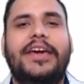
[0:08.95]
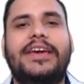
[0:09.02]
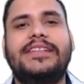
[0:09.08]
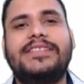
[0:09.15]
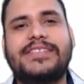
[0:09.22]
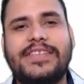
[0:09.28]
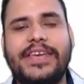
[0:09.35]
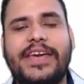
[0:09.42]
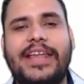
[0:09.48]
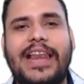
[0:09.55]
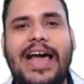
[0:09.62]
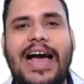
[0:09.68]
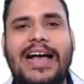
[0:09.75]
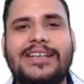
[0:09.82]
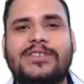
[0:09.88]
In C
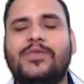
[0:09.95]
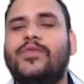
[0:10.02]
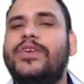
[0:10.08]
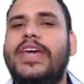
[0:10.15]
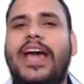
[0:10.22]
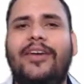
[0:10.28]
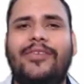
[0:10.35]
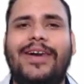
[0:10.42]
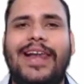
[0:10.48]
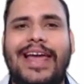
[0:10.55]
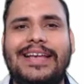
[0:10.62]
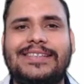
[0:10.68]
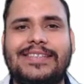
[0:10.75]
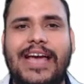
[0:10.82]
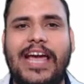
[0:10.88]
class we have
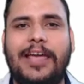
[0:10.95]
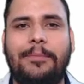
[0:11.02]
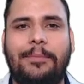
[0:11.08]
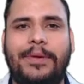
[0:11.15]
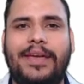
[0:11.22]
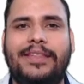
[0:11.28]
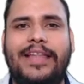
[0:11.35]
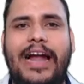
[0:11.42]
less IP